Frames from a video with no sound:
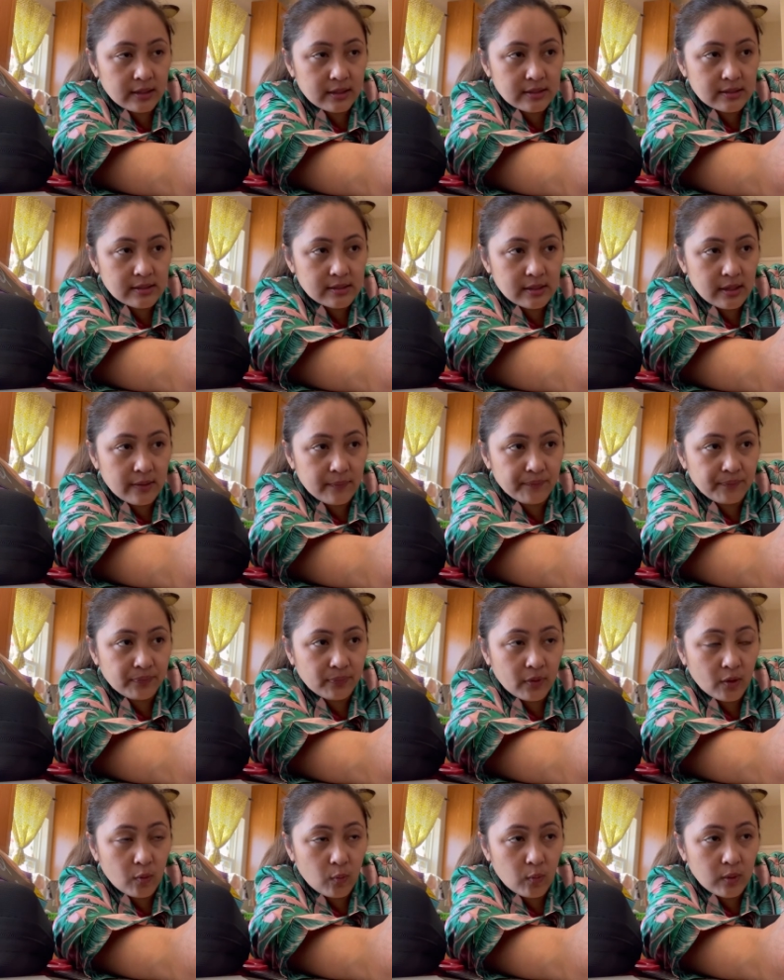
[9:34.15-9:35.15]
It's
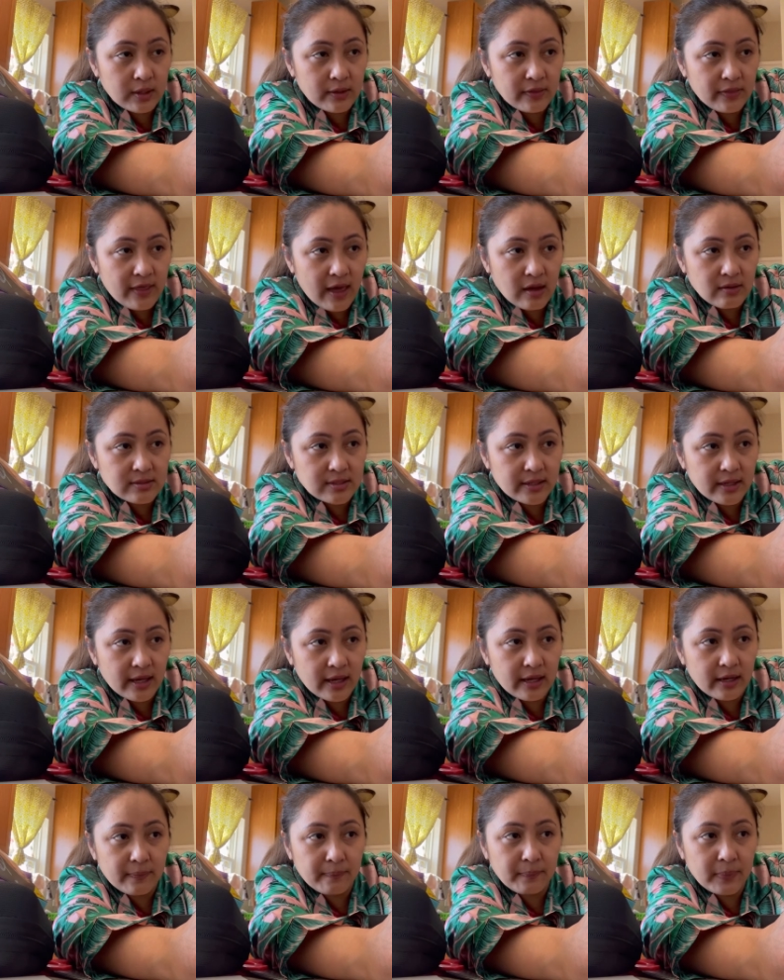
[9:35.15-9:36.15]

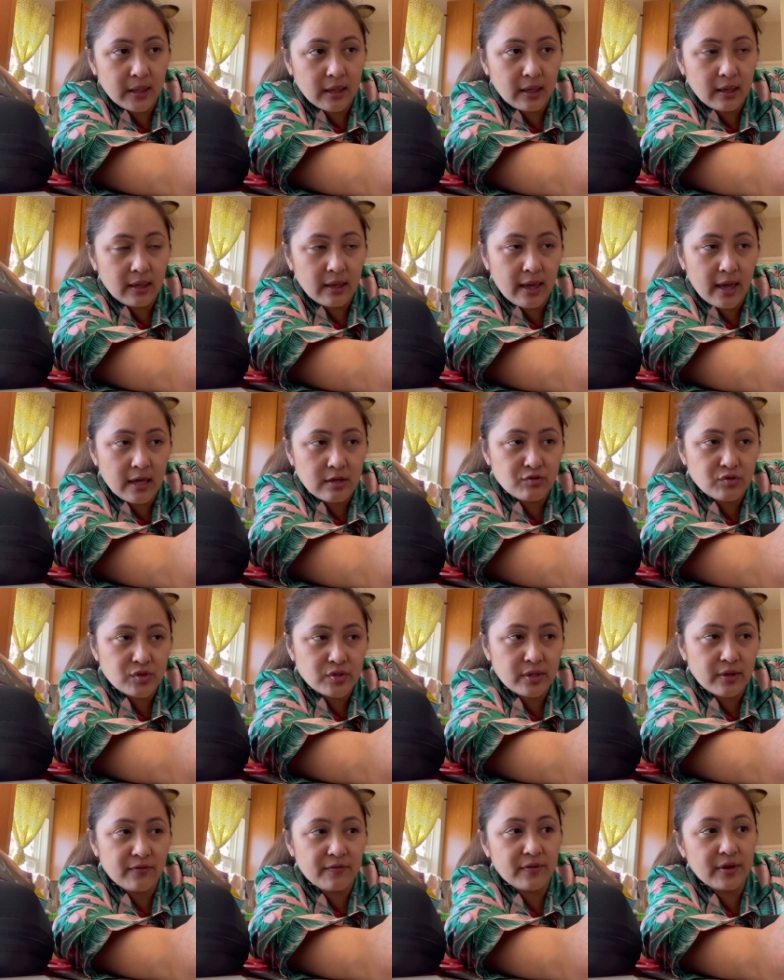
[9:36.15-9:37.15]
1080p
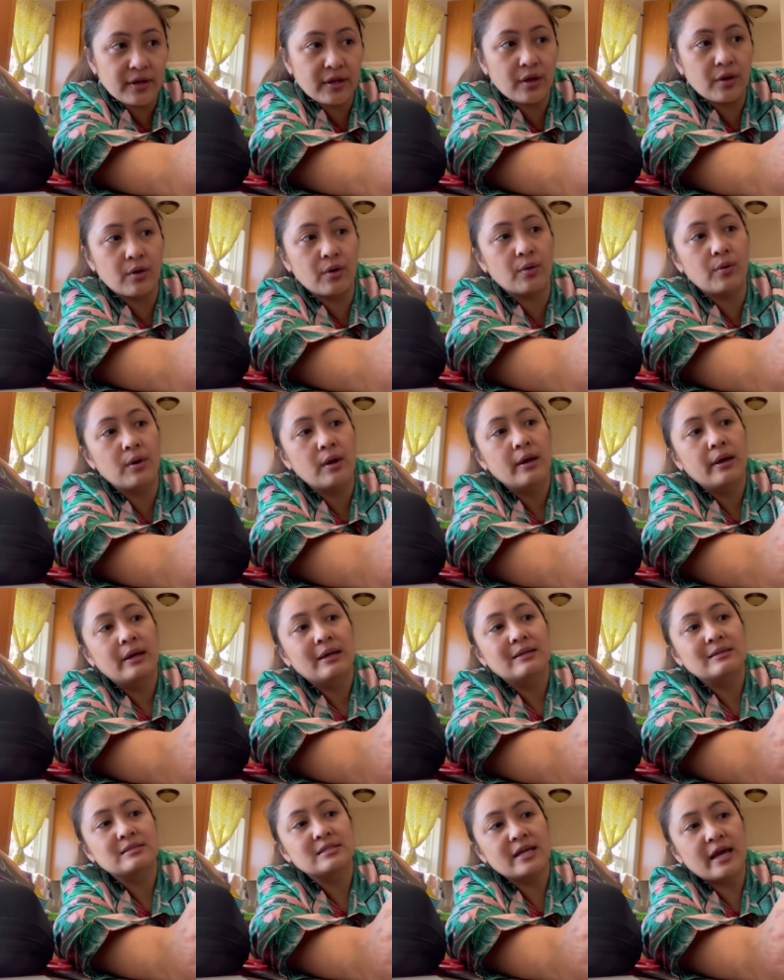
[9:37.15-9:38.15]
HD video,
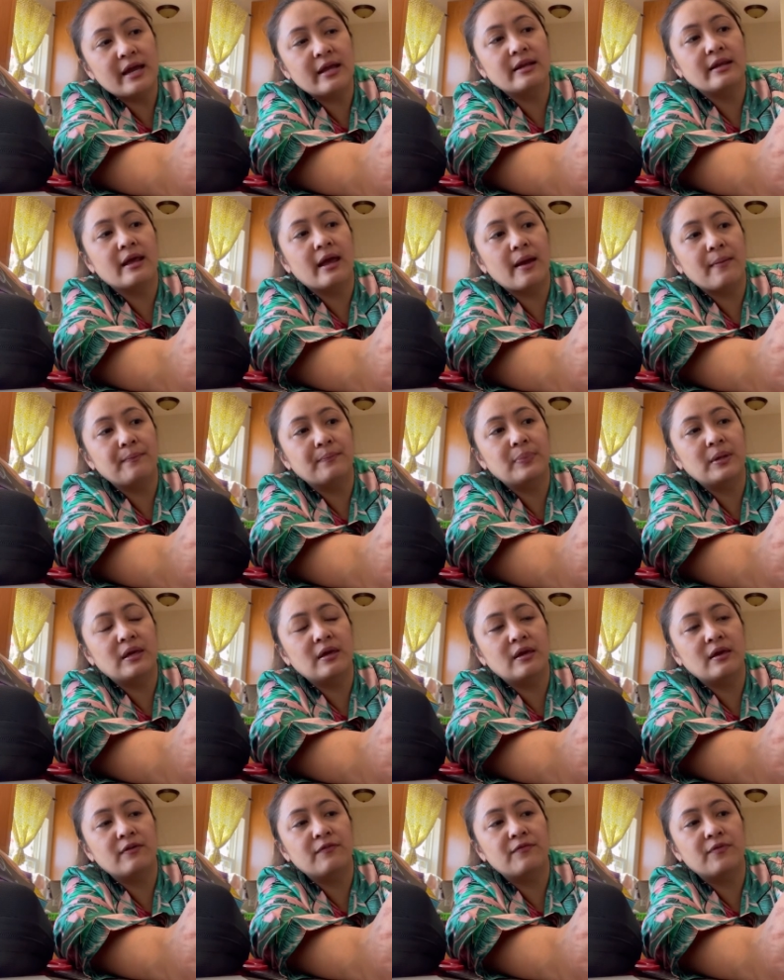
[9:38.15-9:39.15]

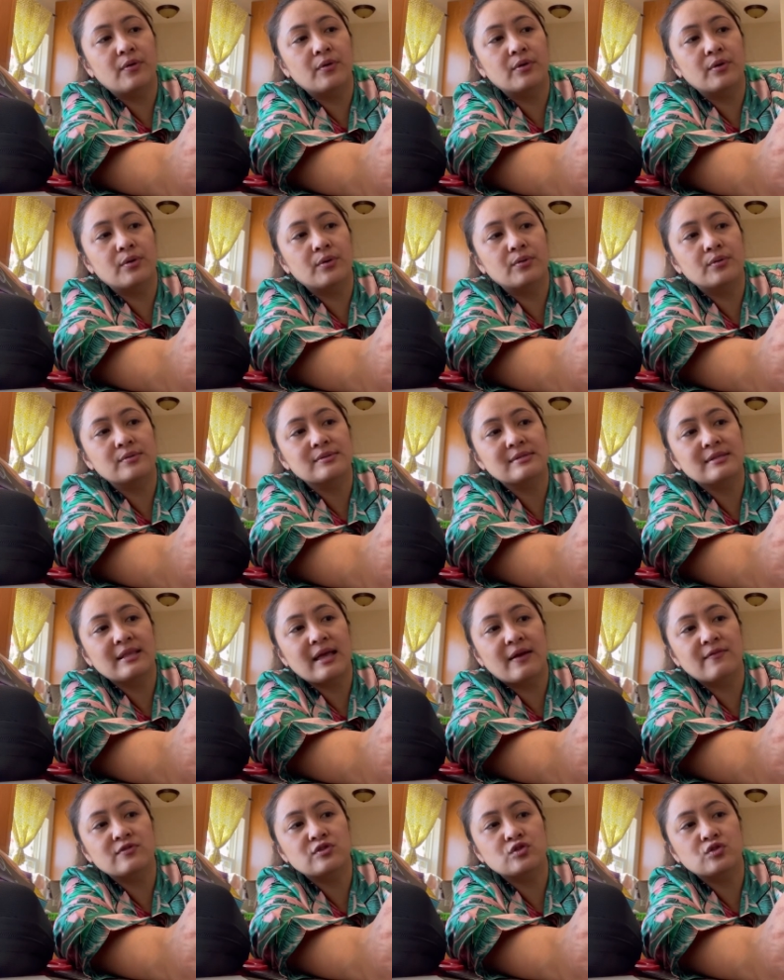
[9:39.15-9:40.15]
10MP photos,
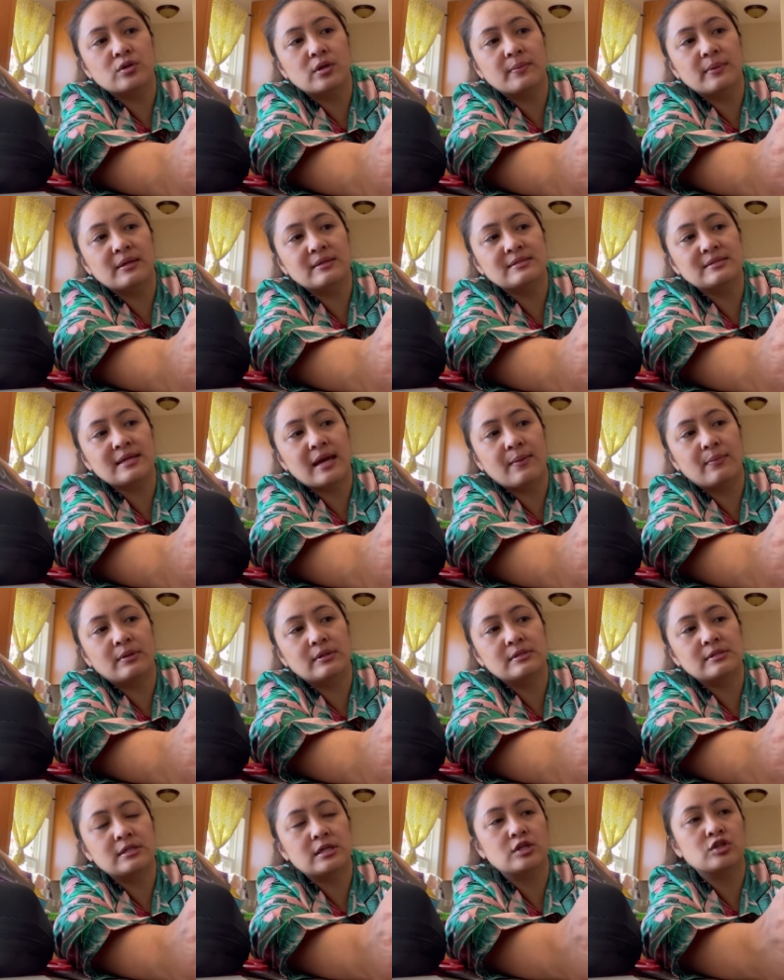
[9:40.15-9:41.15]
live streaming
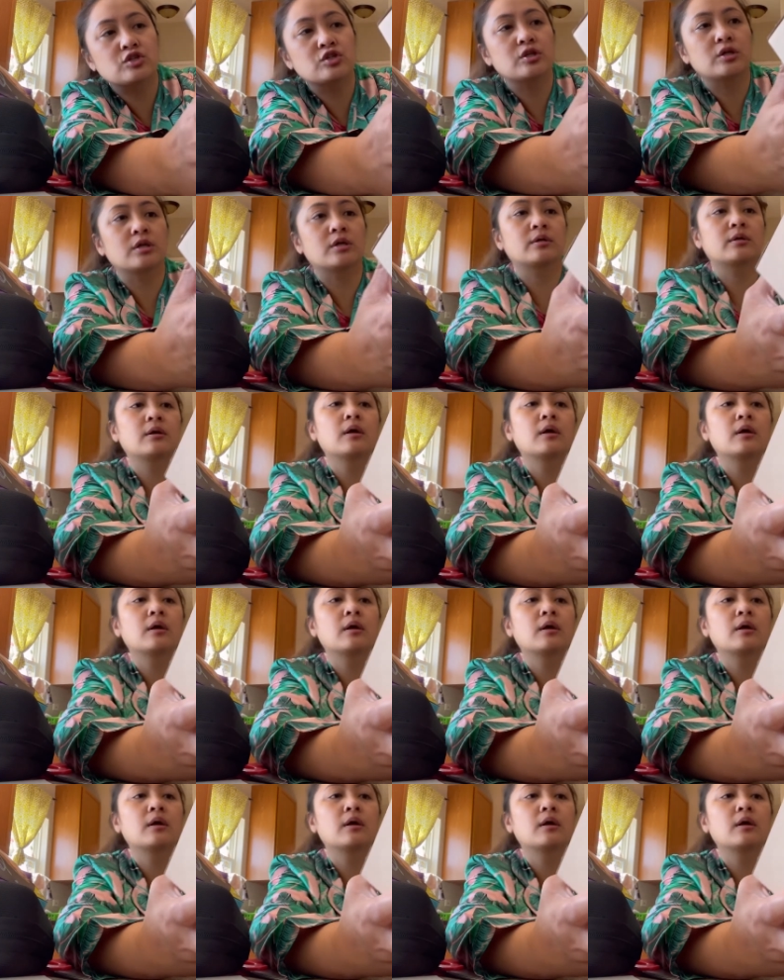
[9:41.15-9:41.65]
stabilization,